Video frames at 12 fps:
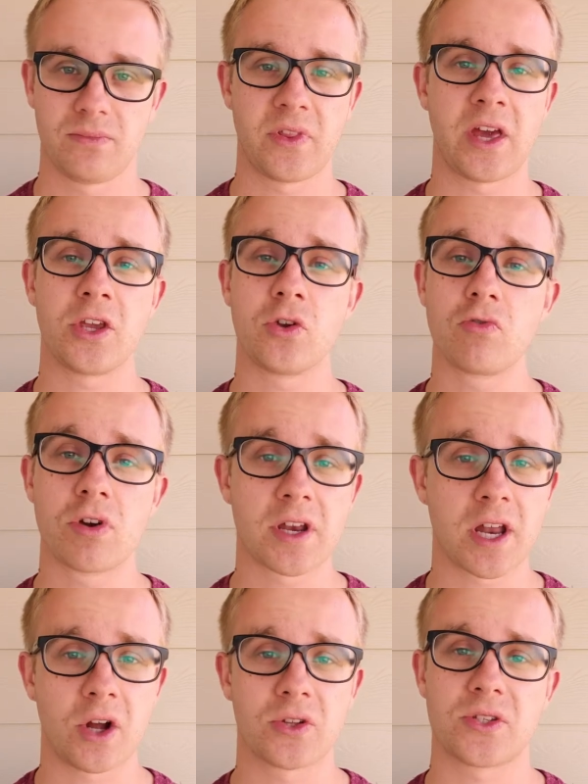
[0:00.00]
that you
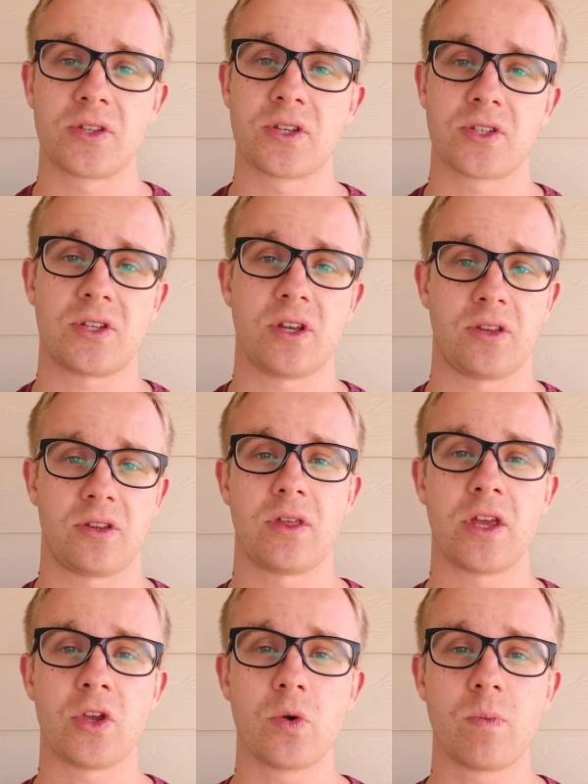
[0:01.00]
renounce this sin,
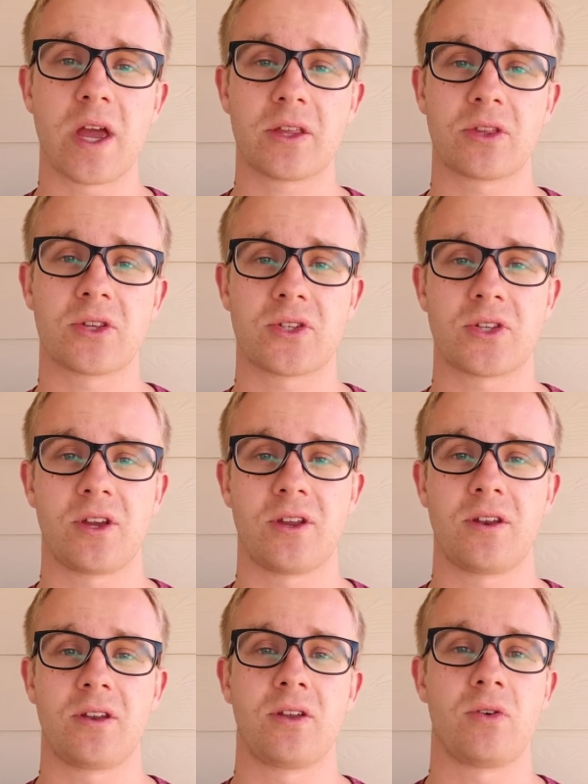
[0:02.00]
that you make this
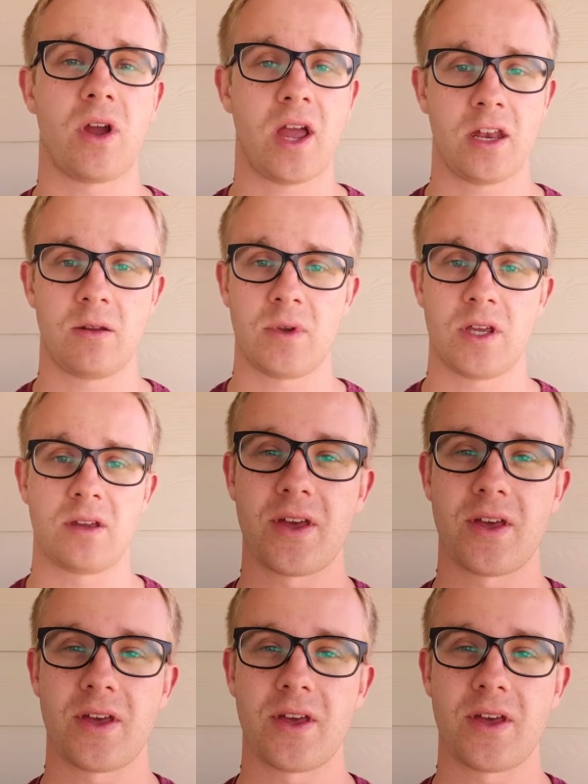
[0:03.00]
sin your enemy,